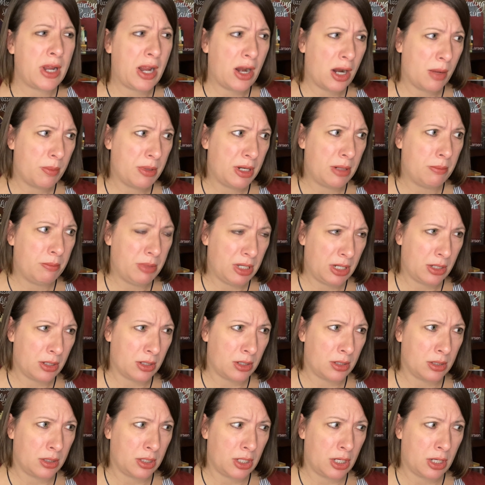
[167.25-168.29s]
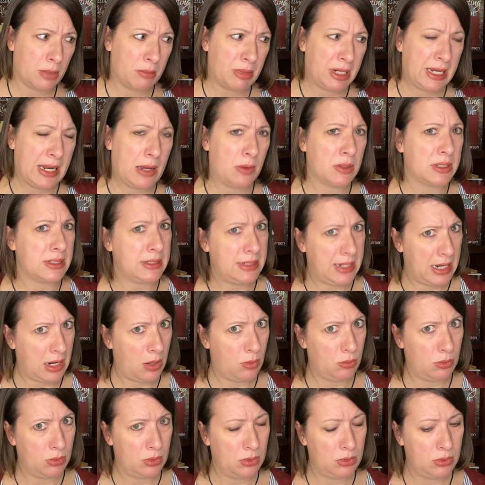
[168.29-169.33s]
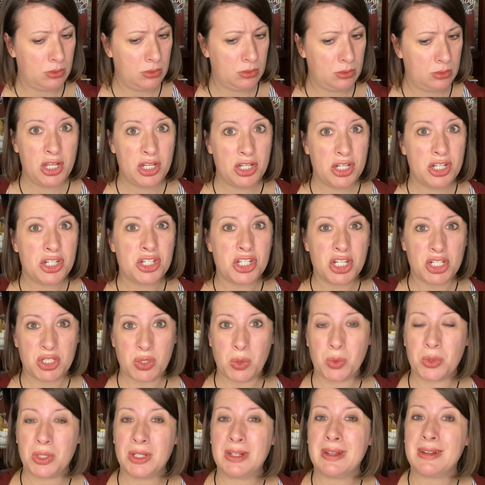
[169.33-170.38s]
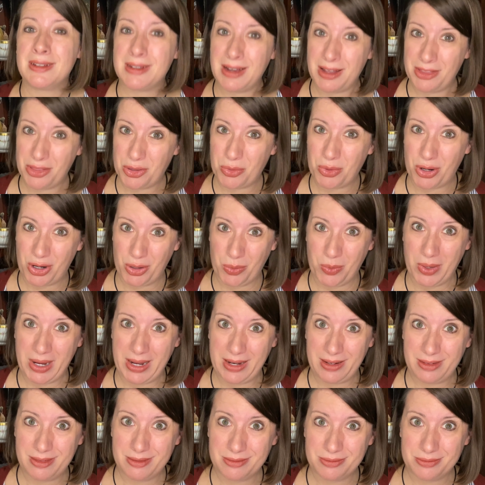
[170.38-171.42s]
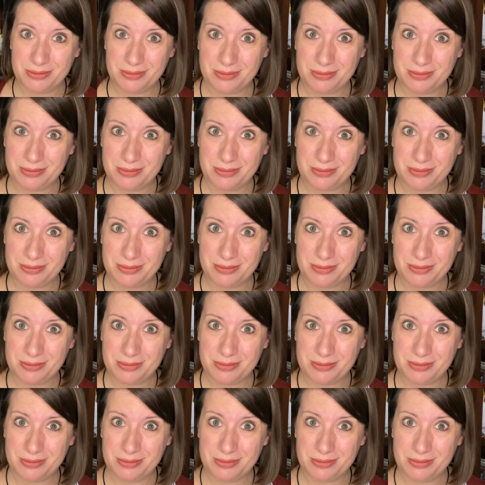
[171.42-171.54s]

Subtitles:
hair up in a bun earlier, but now it's down. She's holding a gun the wrong way.